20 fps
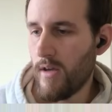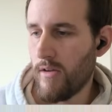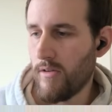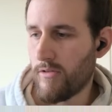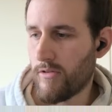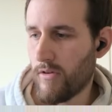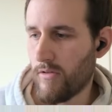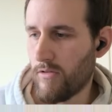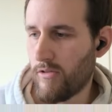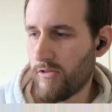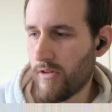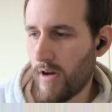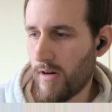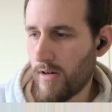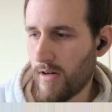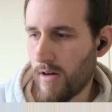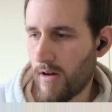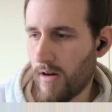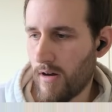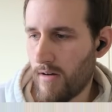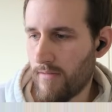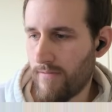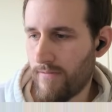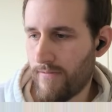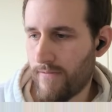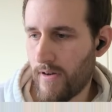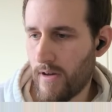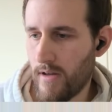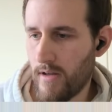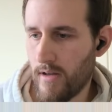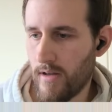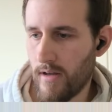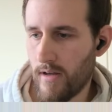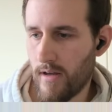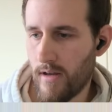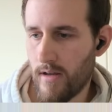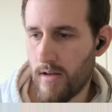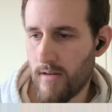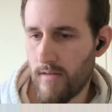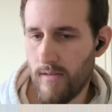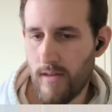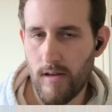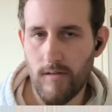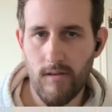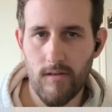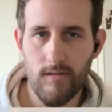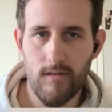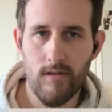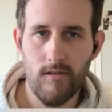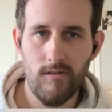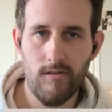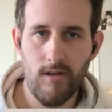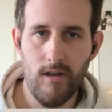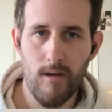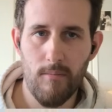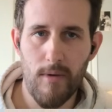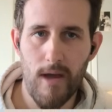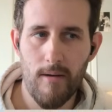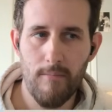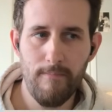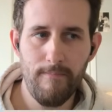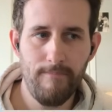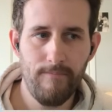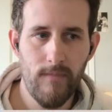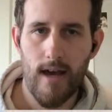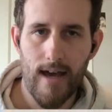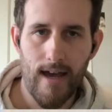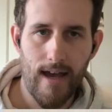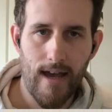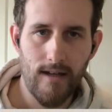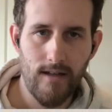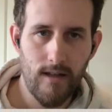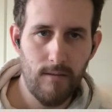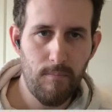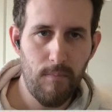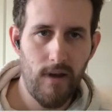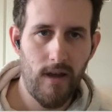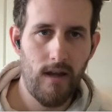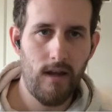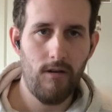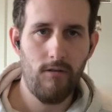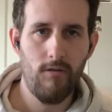So starting off, this is the CMM. I did pay